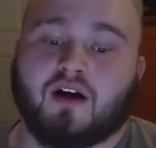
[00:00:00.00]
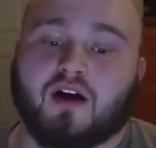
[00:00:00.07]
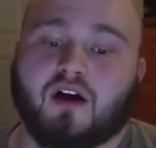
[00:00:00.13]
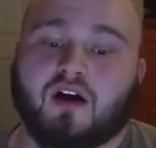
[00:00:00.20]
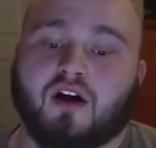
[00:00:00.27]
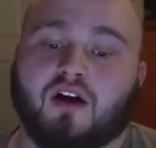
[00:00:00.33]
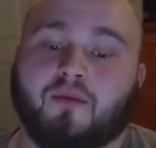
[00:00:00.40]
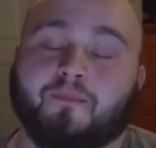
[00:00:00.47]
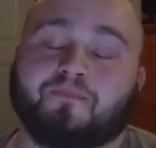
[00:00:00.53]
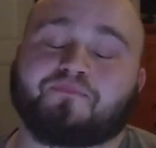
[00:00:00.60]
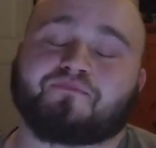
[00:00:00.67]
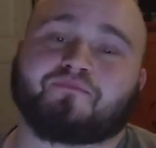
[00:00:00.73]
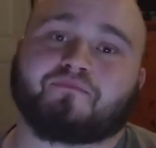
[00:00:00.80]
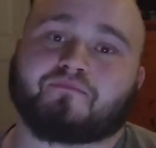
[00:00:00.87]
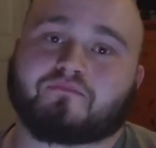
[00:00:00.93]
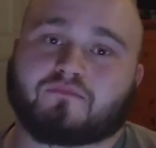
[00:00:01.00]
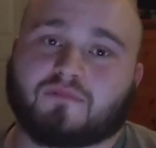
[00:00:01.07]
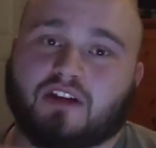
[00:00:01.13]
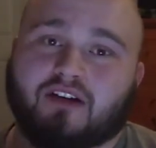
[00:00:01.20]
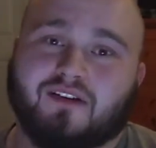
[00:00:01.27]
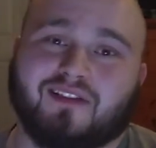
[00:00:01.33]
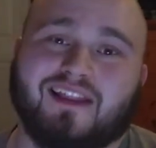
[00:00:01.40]
Um,
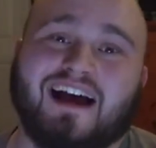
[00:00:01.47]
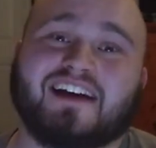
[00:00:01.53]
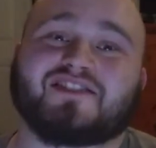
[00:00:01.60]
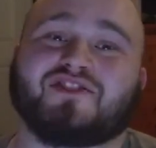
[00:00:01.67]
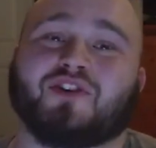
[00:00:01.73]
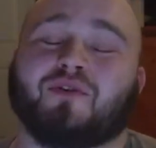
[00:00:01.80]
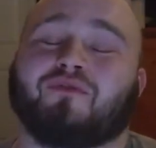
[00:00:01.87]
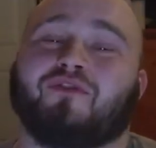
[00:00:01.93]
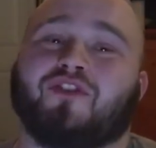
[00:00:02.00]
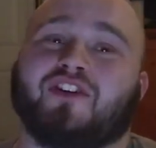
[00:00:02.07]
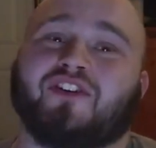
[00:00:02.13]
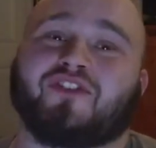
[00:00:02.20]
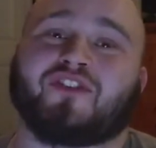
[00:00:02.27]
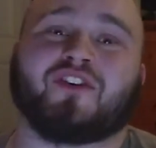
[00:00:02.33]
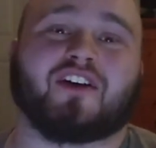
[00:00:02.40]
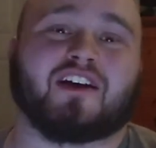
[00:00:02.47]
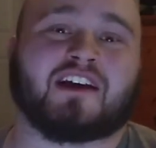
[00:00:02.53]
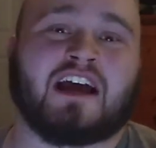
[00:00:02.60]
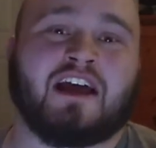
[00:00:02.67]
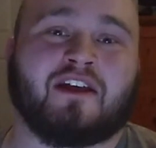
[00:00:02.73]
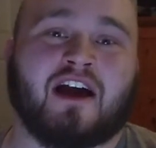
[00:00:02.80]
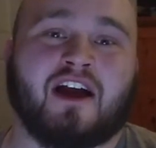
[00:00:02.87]
last note for these
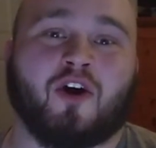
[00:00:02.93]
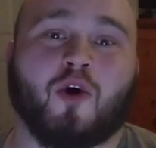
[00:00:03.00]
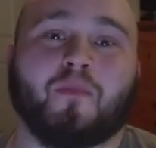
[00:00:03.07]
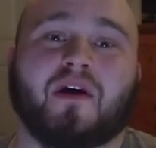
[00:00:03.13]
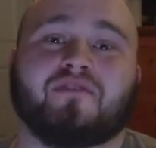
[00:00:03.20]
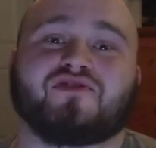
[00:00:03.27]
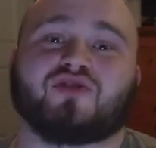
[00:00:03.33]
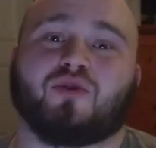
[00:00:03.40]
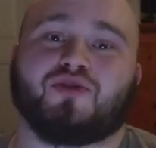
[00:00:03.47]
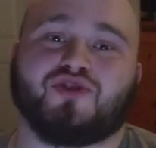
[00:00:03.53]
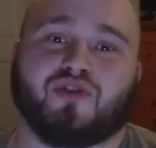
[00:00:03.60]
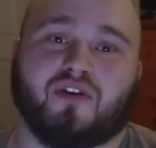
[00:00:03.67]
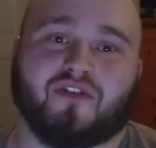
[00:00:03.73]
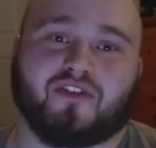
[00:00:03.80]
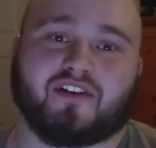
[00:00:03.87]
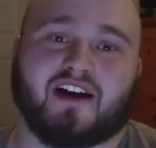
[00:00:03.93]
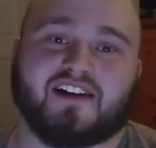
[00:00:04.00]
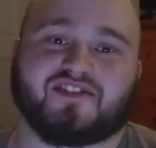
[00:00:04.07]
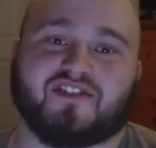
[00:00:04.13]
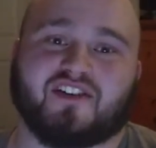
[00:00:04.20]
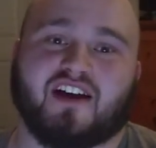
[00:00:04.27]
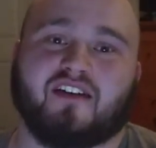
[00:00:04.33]
I, I, hope i've sold you on the
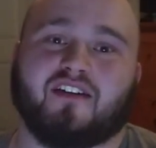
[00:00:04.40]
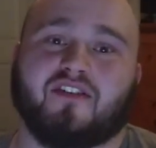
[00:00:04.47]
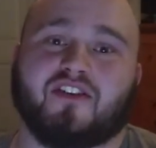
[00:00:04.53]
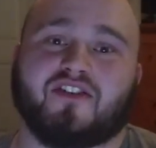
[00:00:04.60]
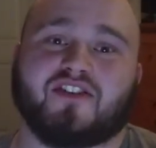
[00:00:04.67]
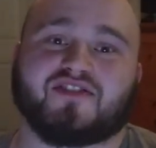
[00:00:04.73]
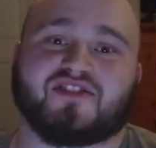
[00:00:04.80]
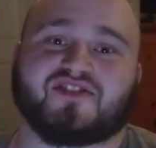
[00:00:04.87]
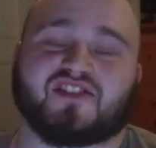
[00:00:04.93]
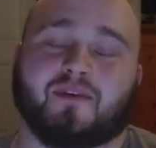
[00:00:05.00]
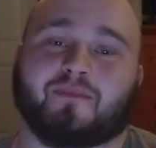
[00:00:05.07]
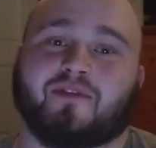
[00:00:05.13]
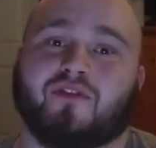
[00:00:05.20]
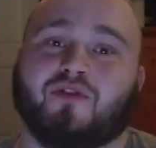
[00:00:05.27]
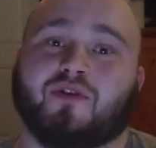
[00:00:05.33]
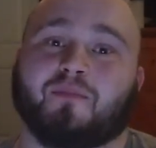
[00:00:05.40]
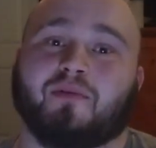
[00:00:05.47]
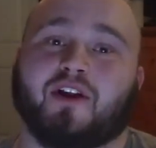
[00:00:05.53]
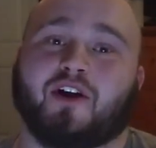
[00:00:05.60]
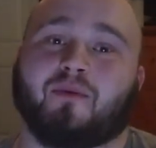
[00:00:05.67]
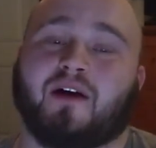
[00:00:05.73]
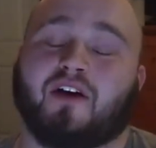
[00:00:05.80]
guys on the idea that this is something that you can
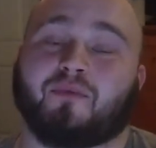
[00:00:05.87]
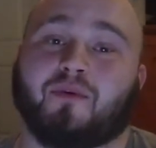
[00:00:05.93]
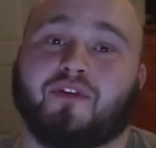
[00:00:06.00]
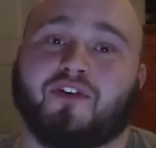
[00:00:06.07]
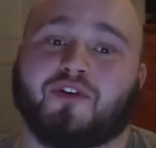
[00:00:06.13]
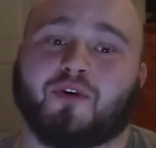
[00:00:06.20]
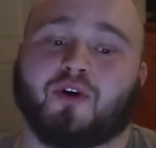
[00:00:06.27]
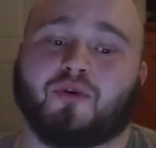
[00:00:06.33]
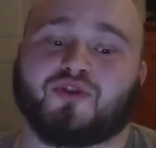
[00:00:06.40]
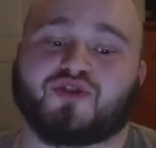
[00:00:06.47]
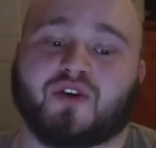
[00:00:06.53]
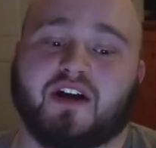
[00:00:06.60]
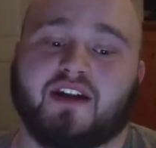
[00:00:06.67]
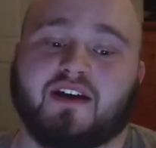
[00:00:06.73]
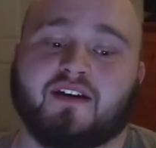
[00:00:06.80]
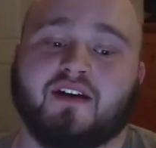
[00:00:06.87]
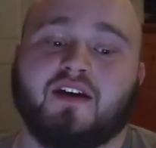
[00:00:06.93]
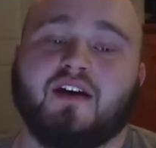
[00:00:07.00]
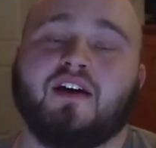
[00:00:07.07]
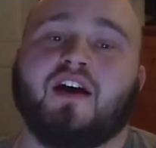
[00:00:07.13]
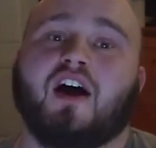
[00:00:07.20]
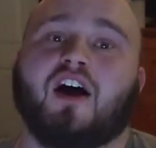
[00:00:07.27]
play around with in your own training
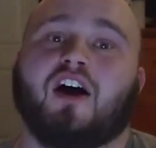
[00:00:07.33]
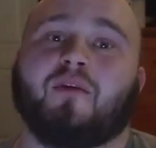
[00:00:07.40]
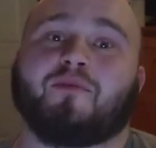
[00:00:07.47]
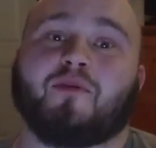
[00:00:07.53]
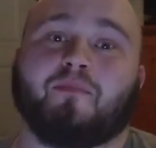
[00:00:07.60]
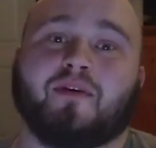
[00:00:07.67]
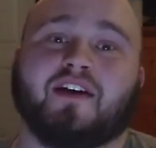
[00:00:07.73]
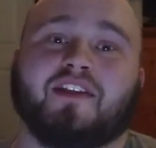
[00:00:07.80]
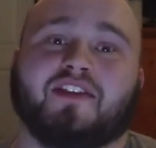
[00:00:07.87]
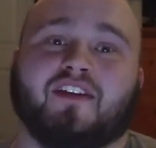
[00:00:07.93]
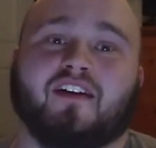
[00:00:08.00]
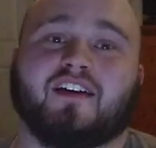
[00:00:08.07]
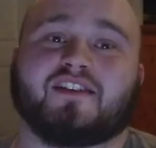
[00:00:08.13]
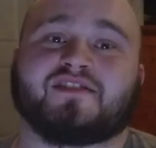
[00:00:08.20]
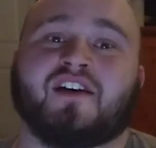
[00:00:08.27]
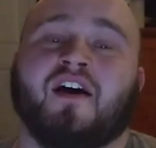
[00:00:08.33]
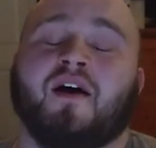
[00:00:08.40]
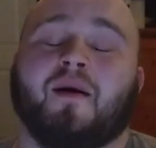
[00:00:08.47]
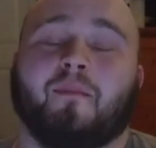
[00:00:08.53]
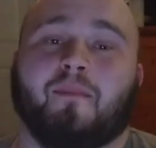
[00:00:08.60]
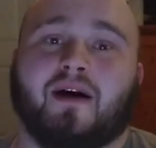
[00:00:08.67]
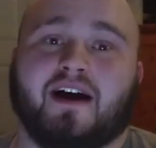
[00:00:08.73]
um, the big thing is
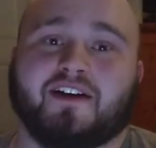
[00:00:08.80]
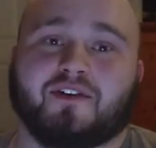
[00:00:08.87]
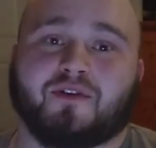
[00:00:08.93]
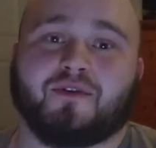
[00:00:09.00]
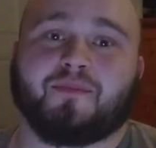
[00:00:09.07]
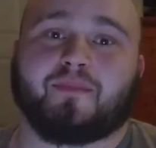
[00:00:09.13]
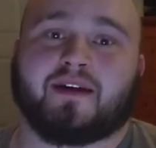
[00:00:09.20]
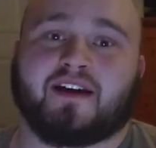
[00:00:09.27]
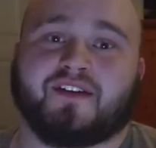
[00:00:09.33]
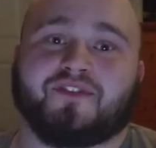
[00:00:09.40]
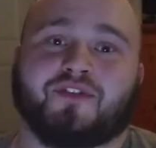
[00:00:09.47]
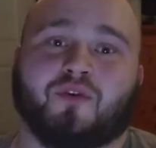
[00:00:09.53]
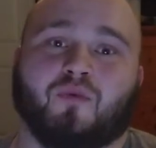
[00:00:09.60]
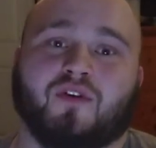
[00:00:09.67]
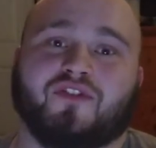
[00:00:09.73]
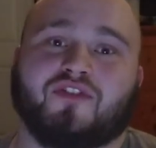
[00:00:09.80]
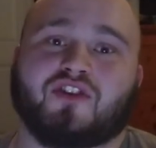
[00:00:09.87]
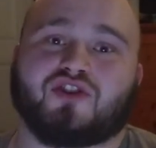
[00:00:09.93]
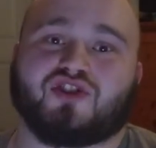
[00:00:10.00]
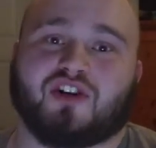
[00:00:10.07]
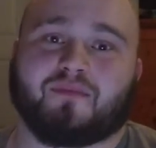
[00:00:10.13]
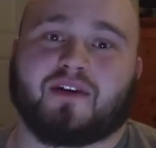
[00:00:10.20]
buy your own bands the ones at the
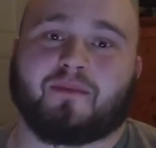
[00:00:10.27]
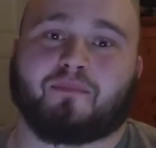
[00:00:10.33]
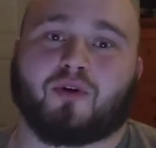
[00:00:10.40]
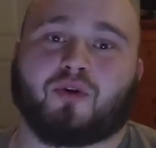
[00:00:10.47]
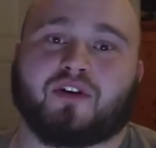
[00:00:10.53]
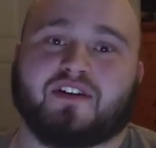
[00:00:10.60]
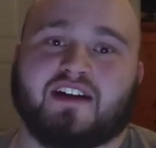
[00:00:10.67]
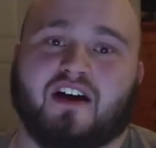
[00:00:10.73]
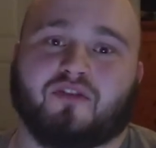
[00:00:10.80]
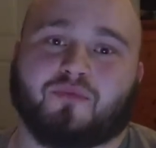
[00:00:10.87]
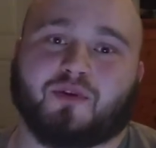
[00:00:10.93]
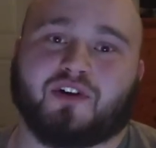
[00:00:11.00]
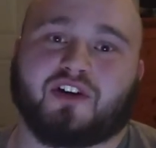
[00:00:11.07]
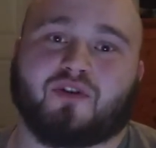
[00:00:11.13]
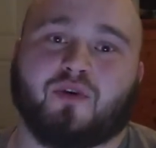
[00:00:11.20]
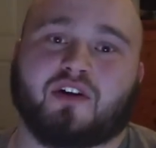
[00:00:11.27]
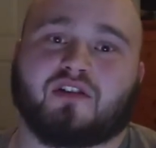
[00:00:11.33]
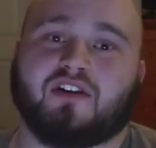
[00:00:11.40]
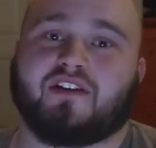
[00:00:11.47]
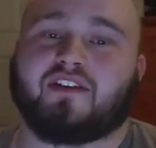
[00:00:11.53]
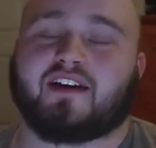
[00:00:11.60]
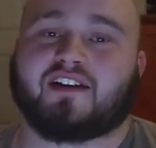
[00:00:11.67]
gym get broken down really
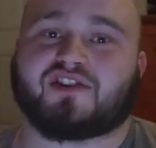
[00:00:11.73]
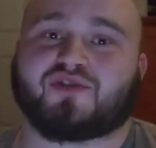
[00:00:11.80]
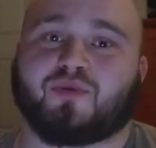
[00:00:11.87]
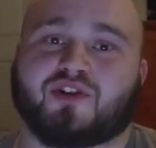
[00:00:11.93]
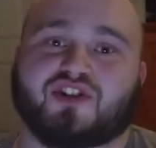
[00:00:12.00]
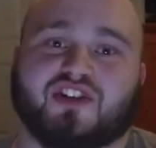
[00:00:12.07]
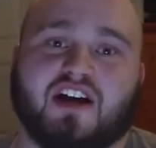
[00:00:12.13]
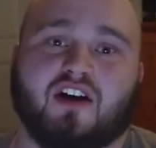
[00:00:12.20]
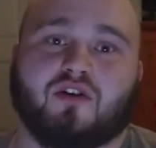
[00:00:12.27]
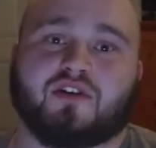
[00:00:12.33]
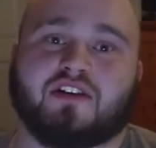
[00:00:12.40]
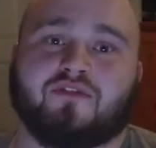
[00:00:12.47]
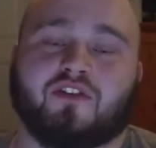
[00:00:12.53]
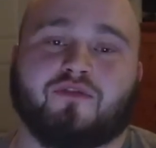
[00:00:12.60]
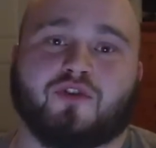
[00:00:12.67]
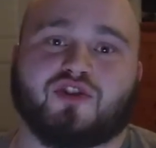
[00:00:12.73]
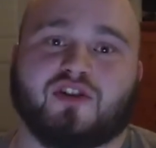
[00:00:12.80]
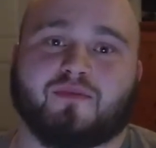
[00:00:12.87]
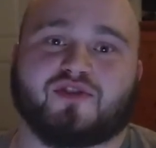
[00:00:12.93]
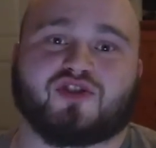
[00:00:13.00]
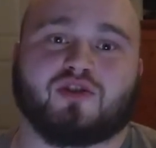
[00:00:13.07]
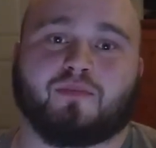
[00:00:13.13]
quickly they get switched out even if your
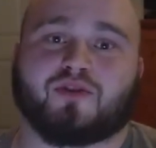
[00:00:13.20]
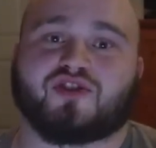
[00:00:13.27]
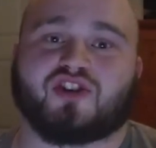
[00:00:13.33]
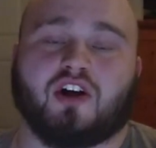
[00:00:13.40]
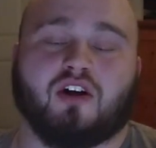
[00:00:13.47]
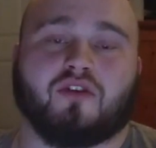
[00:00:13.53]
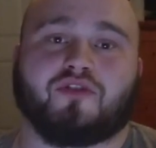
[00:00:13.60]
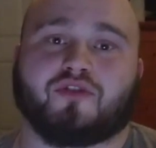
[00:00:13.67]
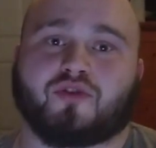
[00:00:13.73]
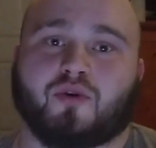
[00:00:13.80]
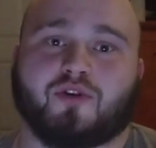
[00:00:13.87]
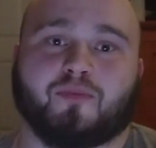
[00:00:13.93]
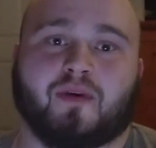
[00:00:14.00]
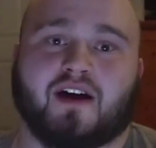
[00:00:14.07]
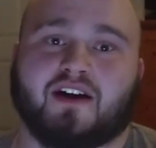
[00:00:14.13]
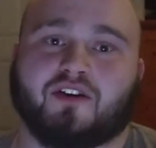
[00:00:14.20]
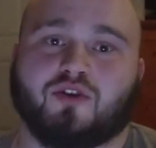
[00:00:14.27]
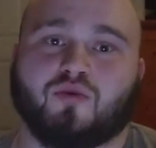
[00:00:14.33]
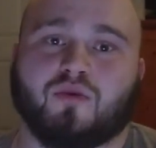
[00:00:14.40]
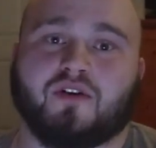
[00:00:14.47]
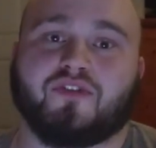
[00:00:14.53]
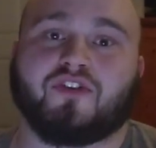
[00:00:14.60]
gym is super solid and there's always buying
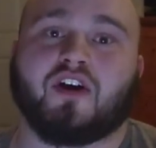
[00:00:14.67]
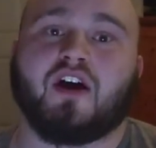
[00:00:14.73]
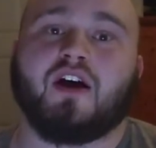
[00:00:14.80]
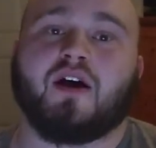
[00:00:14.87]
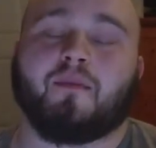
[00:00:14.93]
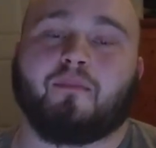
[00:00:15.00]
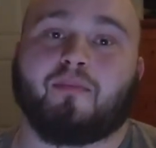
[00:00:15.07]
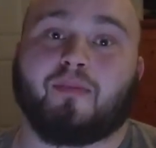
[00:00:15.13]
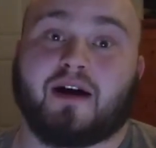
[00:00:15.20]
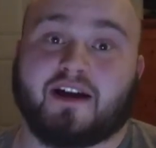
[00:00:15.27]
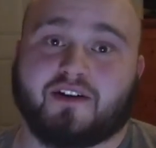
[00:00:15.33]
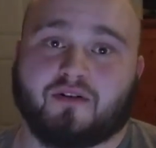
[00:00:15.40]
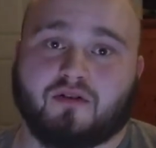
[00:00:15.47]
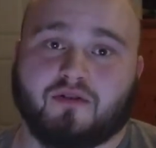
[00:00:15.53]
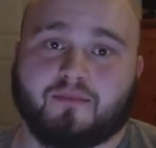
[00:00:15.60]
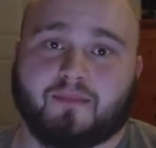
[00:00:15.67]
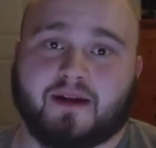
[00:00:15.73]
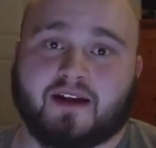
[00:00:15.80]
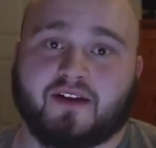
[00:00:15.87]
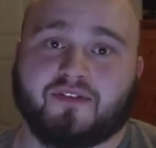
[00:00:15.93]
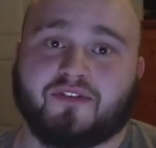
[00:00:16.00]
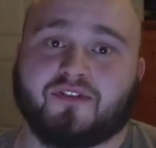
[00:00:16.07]
new ones buy your own
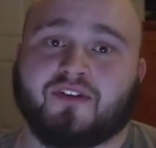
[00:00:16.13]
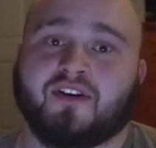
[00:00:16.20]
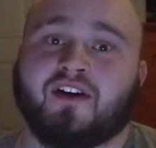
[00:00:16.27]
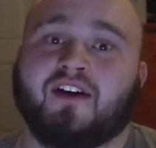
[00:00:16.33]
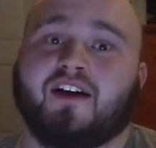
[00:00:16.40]
bands